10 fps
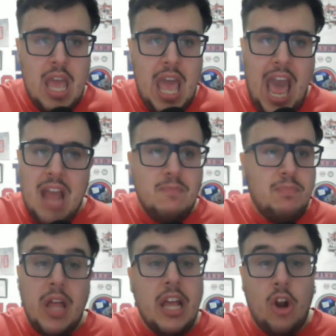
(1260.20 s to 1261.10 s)
hadn't
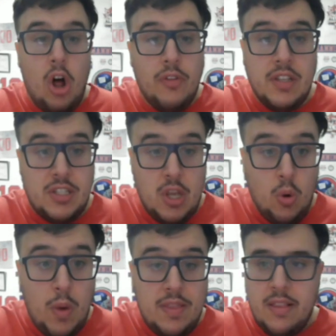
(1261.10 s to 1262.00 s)
played at all this year
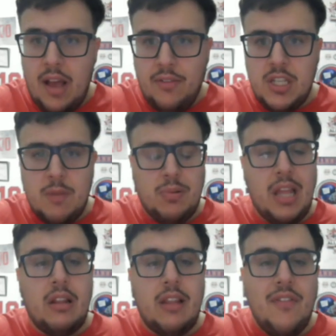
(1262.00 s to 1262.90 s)
with the Devils. He played
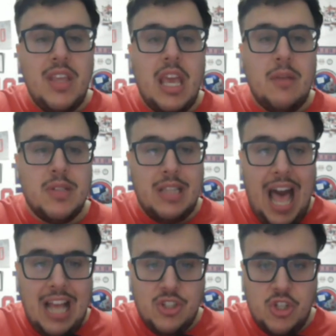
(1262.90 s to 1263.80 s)
11 games
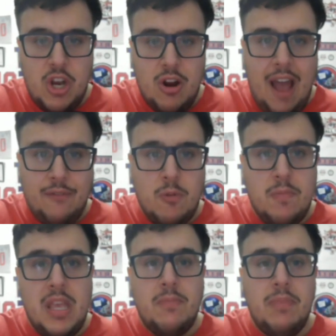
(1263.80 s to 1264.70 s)
last year after
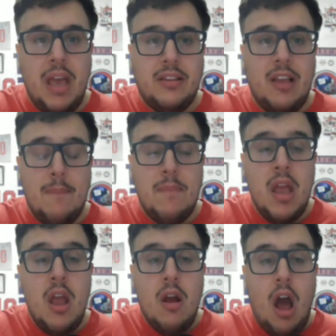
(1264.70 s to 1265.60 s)
being picked up
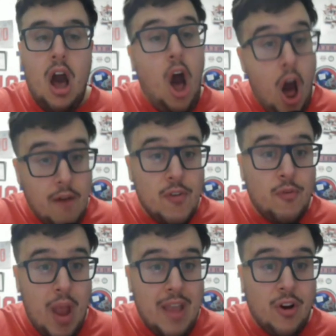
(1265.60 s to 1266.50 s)
off of
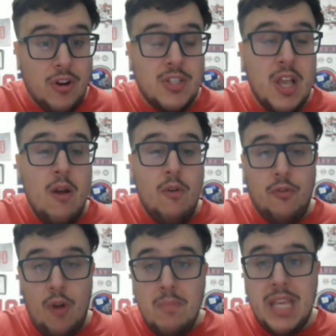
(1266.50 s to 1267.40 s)
waivers
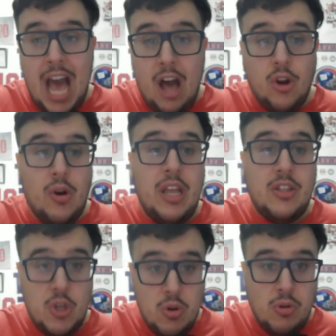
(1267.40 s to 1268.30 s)
from Calgary
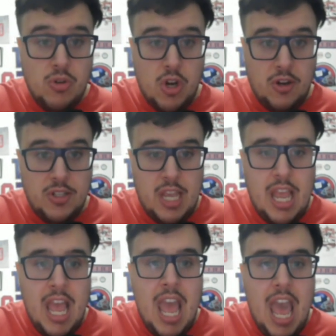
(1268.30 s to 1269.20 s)
to New Jersey.
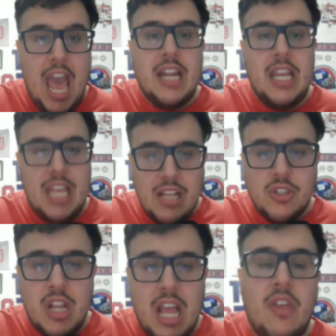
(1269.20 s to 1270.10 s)
And
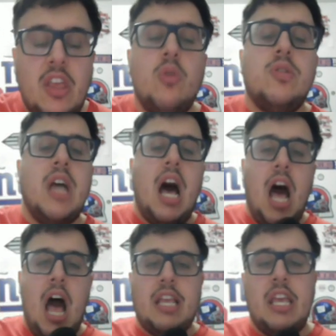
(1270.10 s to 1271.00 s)
yesterday, the Utah
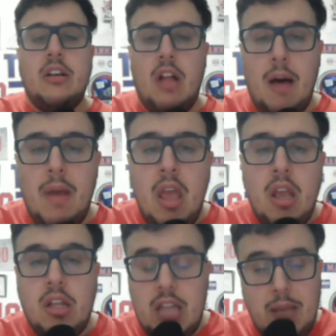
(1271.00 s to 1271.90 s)
Hockey Club
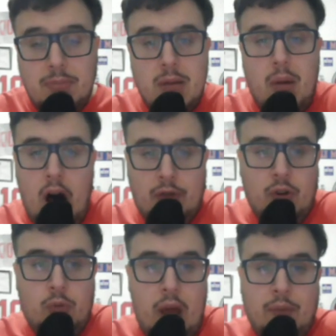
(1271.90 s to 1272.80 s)
claimed him off
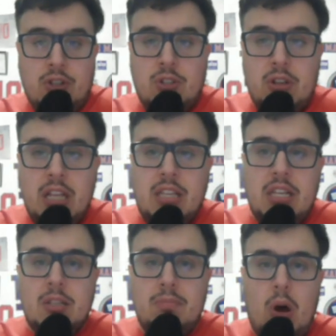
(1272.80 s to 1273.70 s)
of waivers. So Nick
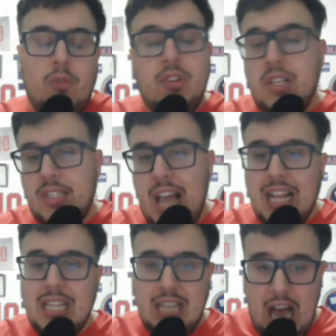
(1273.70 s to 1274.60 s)
DeSimone, for the
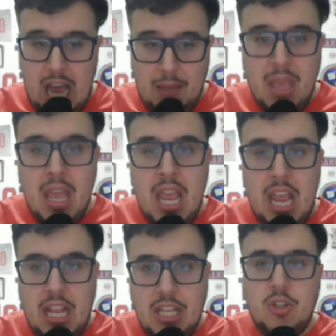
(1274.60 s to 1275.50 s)
second time
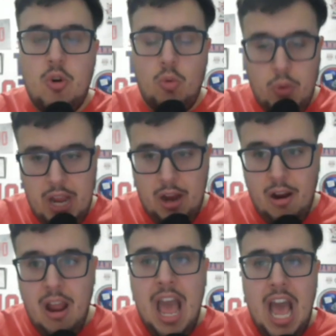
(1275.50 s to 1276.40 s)
in his
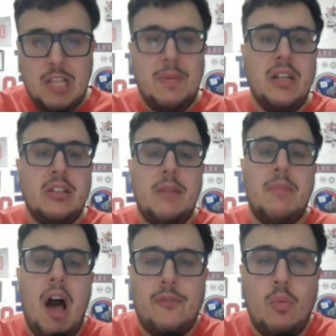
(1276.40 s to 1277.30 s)
career, has been claimed
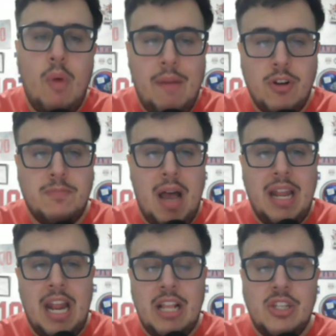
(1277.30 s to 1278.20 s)
off of waivers by an
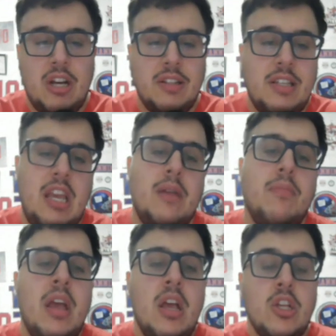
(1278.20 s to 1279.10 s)
NHL team.
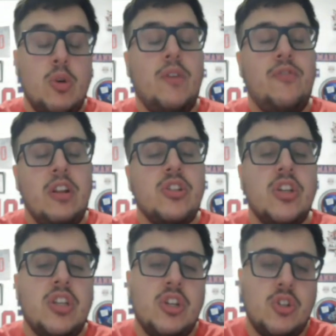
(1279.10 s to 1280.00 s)
So he
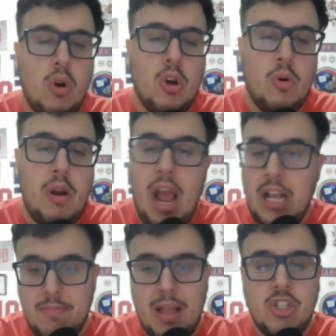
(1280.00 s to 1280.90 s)
finishes his short career,
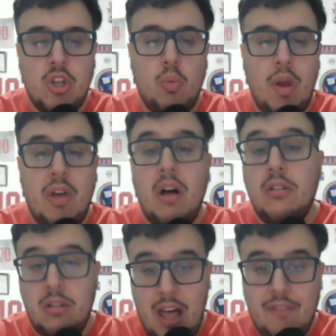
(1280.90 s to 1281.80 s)
as mentioned, with
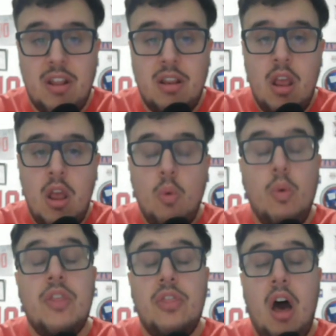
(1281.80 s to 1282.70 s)
11
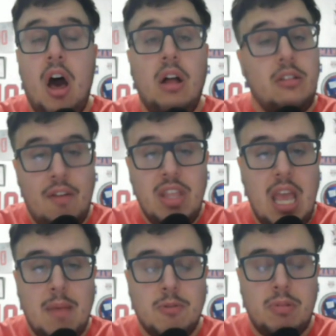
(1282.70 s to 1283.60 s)

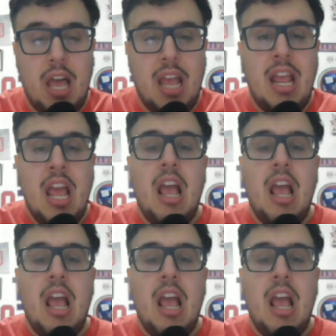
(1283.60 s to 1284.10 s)
games played,